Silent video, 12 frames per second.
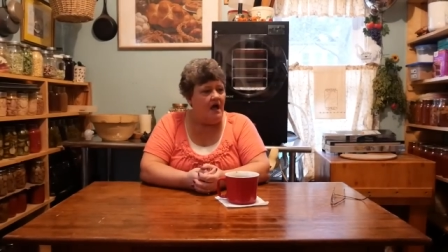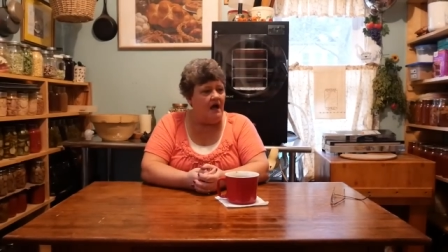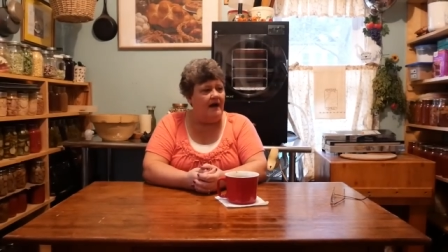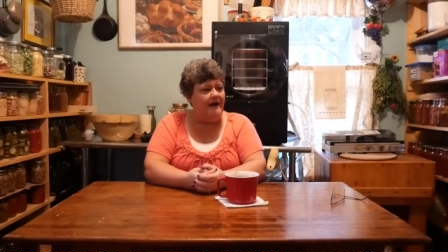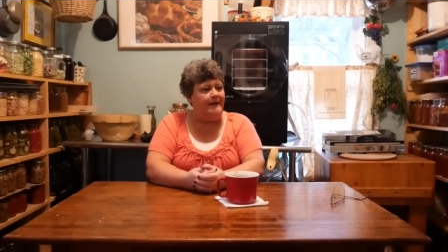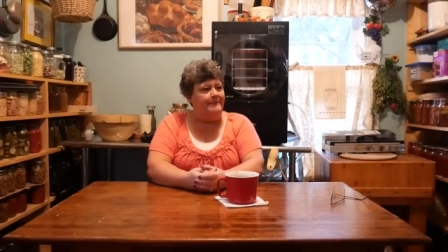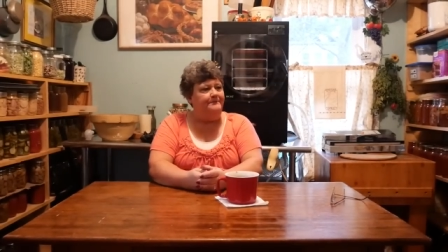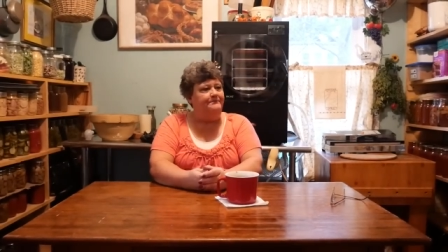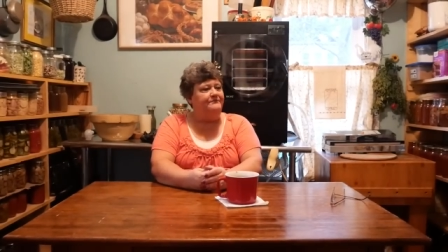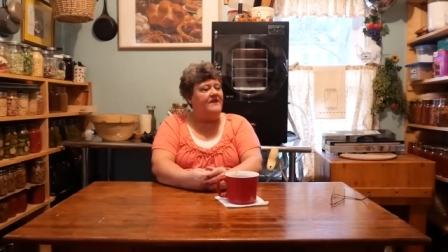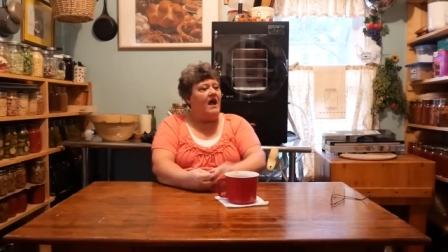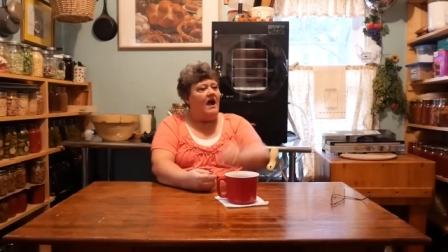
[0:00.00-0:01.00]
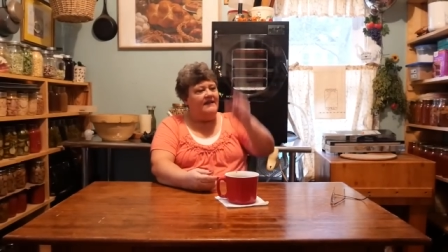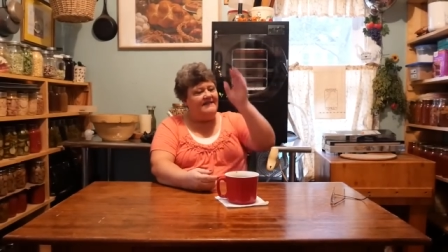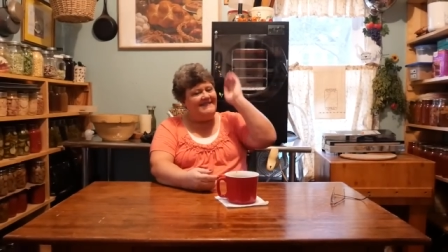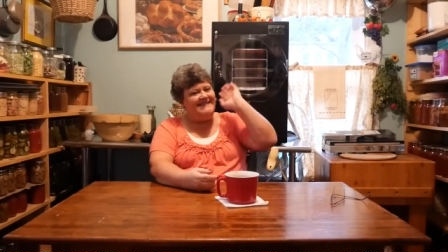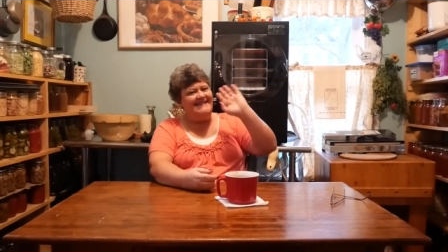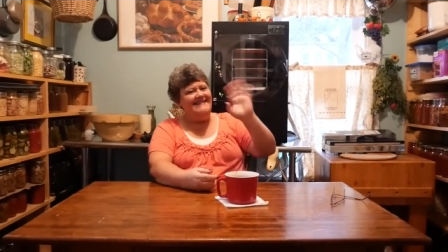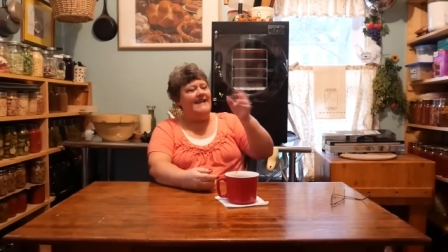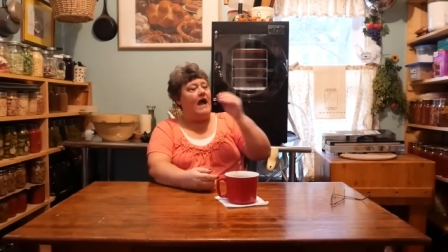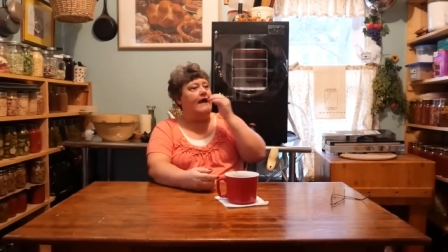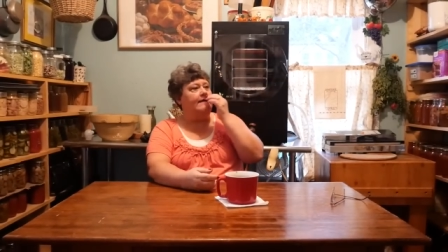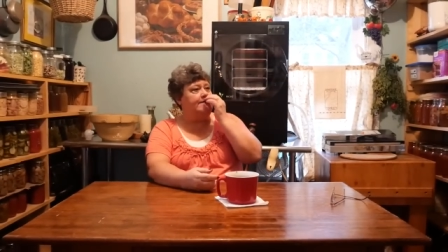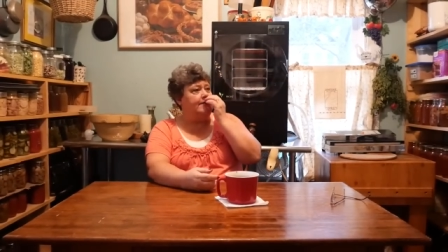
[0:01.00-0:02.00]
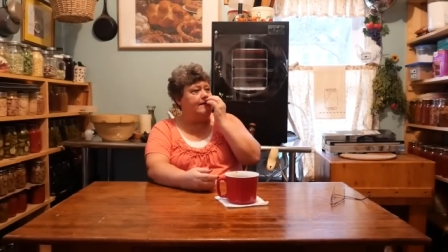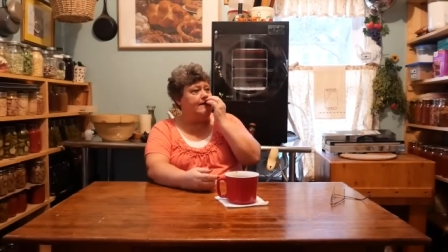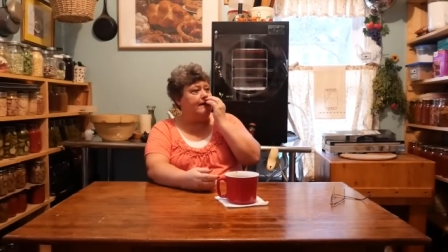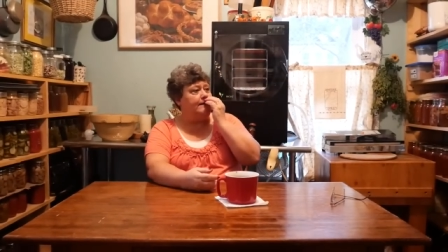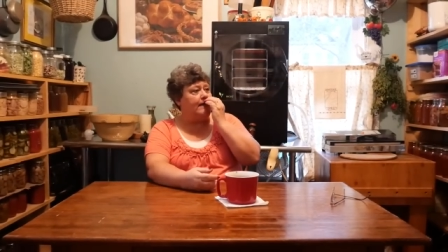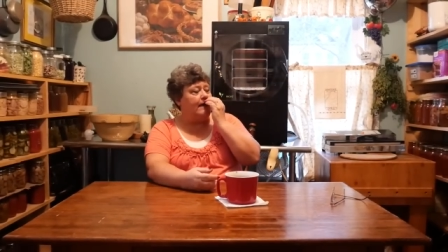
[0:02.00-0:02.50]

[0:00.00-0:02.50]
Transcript: Um, I didn't. I did get